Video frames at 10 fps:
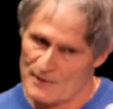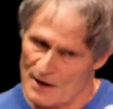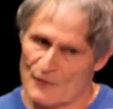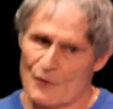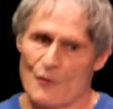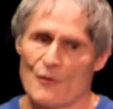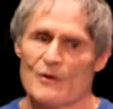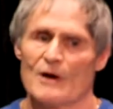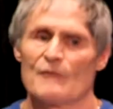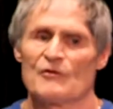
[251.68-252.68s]
on the court
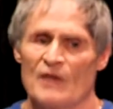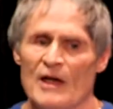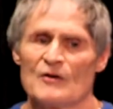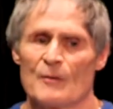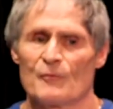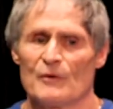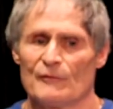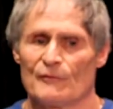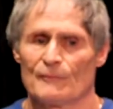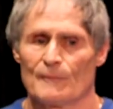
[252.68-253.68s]
of its hand-up brief.